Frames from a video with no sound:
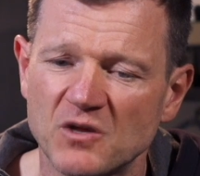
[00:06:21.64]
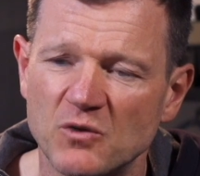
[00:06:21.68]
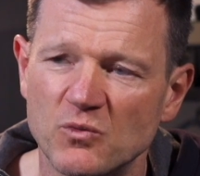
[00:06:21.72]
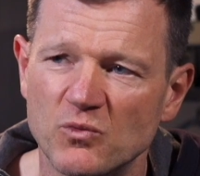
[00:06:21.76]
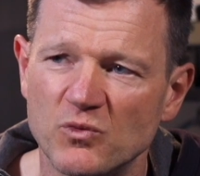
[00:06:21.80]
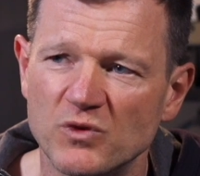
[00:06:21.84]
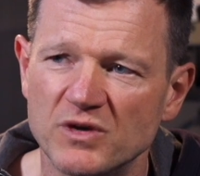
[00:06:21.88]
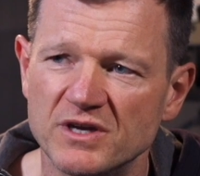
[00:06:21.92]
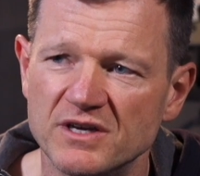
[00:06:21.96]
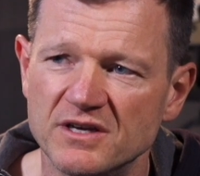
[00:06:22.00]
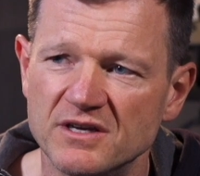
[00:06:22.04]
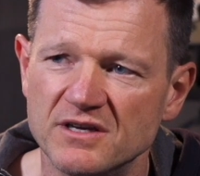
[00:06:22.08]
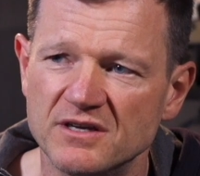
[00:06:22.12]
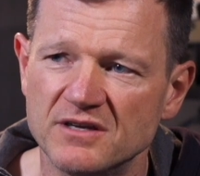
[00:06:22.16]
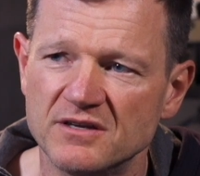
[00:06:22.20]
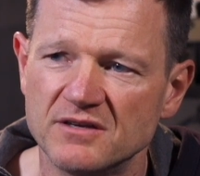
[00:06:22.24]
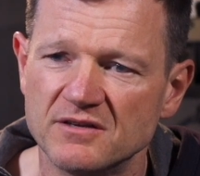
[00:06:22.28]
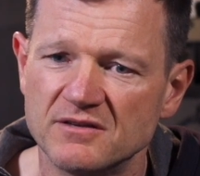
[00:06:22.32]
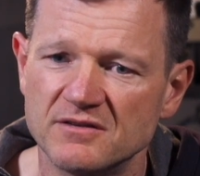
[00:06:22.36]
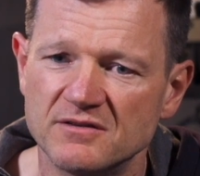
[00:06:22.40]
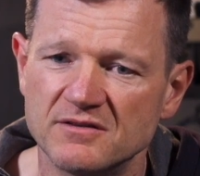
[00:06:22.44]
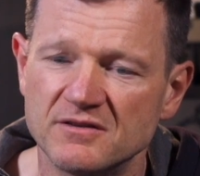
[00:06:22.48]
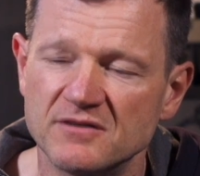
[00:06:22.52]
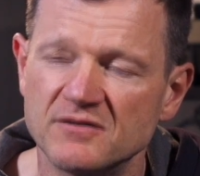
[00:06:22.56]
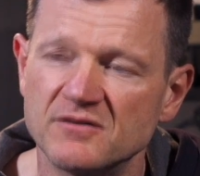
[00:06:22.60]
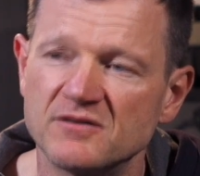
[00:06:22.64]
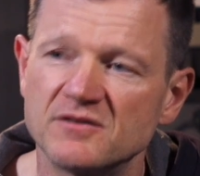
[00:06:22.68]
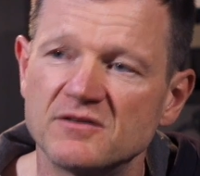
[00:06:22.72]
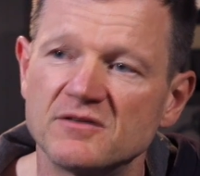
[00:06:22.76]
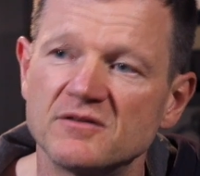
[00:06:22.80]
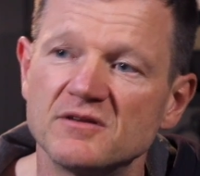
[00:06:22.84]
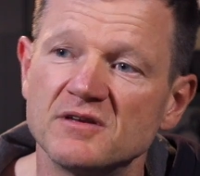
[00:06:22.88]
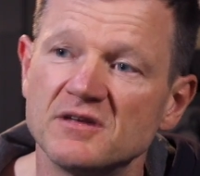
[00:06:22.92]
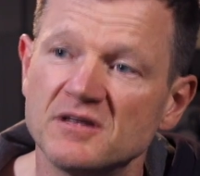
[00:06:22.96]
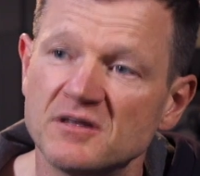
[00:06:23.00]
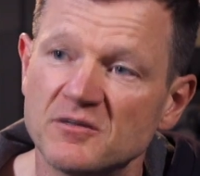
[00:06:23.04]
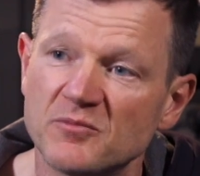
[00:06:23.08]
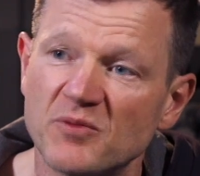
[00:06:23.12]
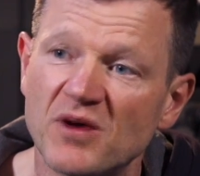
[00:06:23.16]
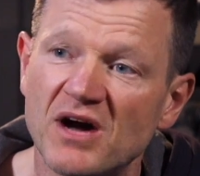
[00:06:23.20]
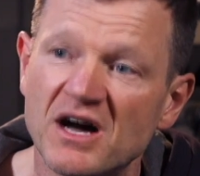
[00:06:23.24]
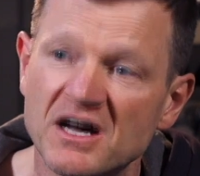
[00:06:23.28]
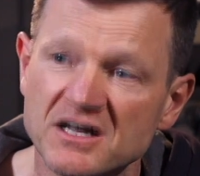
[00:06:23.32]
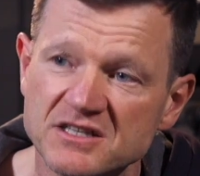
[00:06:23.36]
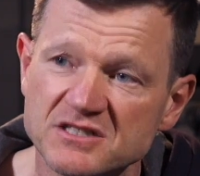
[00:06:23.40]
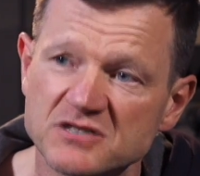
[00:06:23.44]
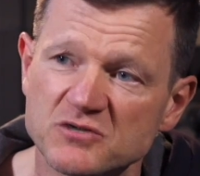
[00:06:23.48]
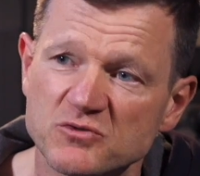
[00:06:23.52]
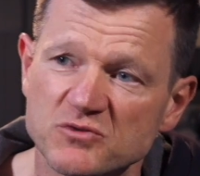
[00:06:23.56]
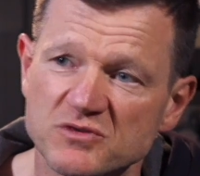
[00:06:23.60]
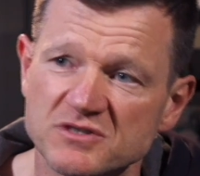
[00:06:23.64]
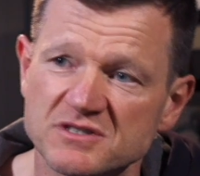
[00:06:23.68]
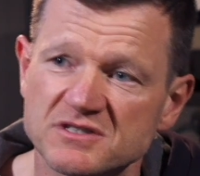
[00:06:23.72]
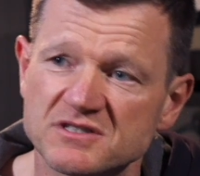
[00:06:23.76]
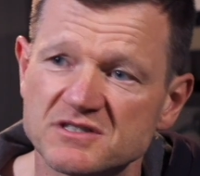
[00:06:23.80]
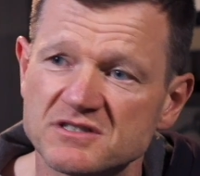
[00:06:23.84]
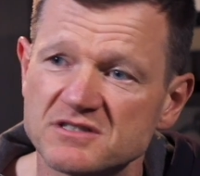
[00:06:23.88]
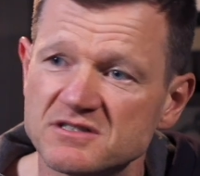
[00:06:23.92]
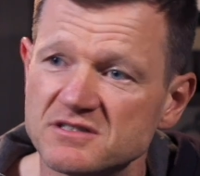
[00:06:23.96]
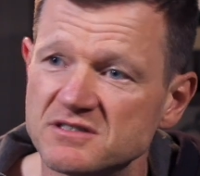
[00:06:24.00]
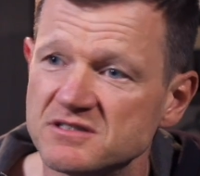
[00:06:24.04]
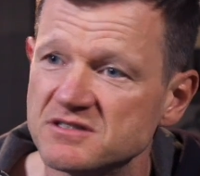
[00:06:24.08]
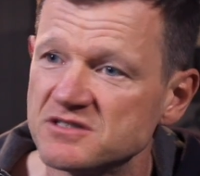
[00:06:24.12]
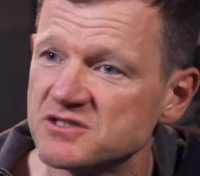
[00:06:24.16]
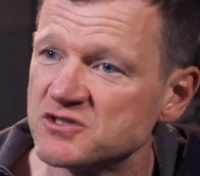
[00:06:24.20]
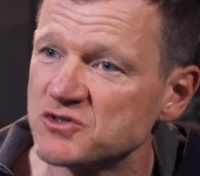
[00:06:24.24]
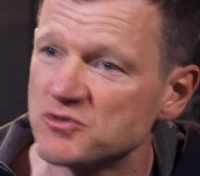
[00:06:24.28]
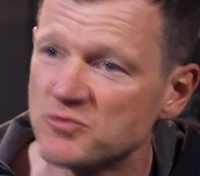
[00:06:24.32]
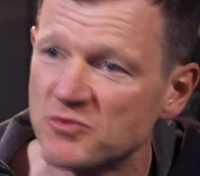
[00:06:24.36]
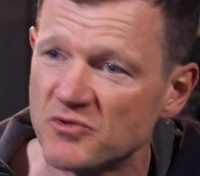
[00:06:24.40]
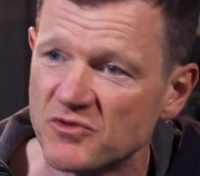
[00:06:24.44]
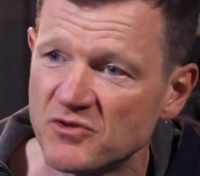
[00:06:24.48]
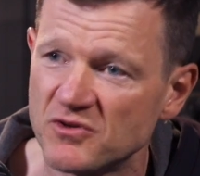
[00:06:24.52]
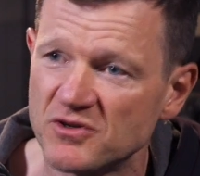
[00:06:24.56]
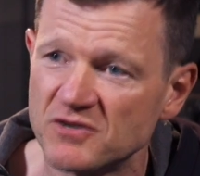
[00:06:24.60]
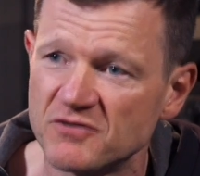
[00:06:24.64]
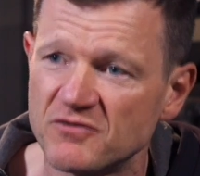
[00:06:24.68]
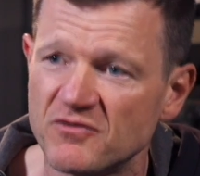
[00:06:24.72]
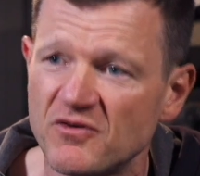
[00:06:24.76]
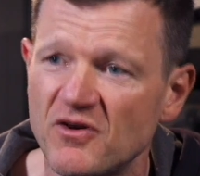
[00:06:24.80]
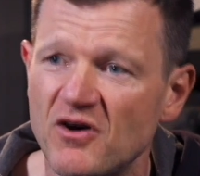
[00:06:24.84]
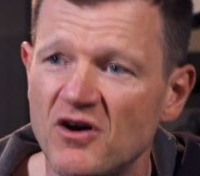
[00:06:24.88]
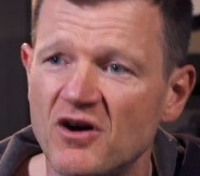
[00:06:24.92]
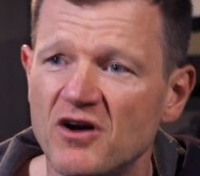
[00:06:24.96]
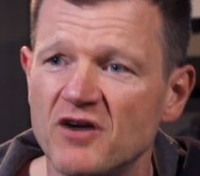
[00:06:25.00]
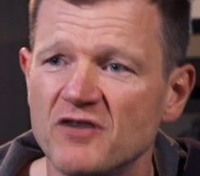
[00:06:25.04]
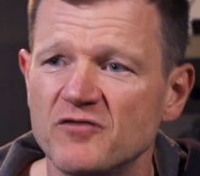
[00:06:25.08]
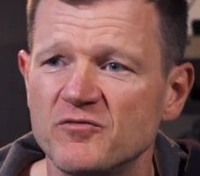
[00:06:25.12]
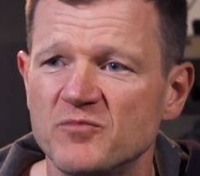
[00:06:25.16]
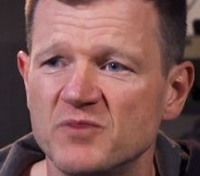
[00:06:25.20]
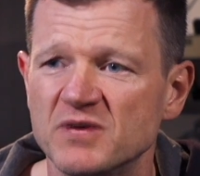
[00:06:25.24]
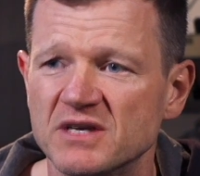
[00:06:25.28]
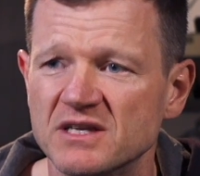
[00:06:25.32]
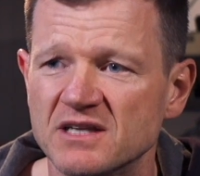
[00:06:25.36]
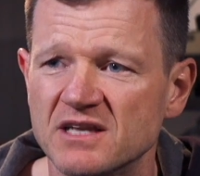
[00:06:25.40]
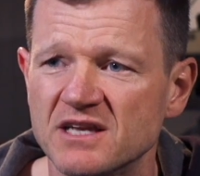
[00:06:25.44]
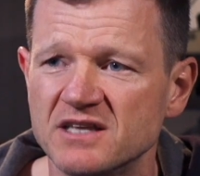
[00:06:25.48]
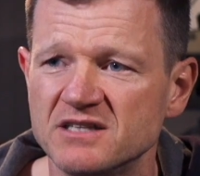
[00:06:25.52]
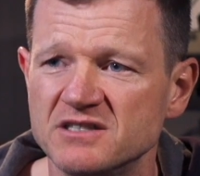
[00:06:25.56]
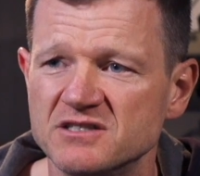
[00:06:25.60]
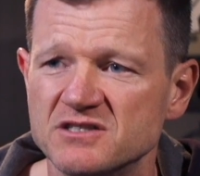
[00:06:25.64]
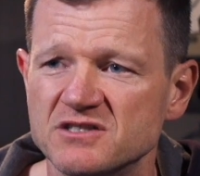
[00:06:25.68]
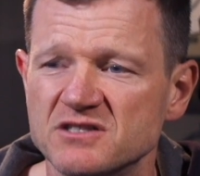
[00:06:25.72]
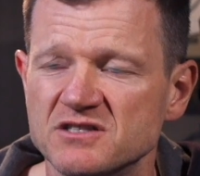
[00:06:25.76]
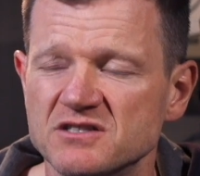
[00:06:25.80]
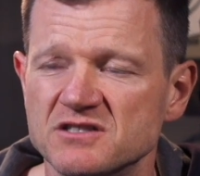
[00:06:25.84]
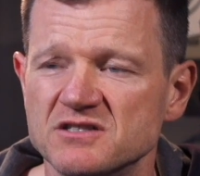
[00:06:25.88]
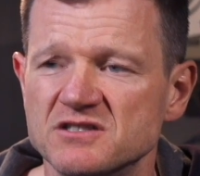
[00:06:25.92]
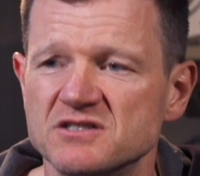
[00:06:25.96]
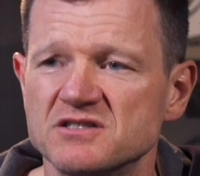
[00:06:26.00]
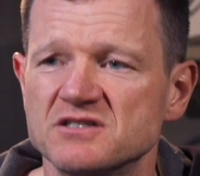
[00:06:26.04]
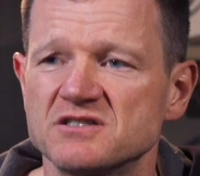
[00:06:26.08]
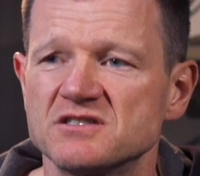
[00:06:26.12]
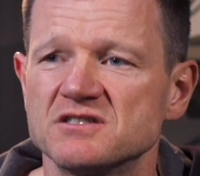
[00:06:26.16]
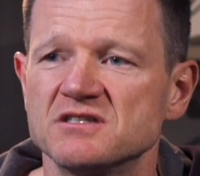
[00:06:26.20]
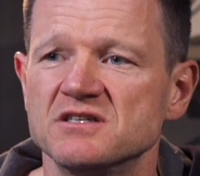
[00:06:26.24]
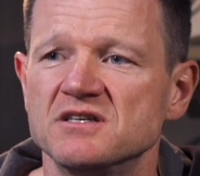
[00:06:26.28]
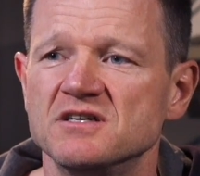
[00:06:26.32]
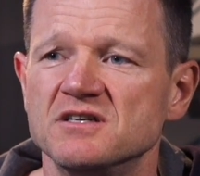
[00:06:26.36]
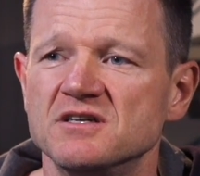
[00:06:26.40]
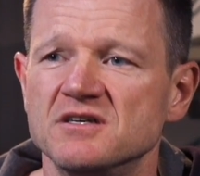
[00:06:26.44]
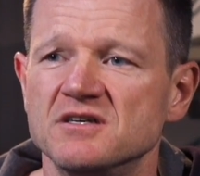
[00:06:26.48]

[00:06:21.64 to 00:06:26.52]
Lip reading: in the past it was Super 35, big lenses,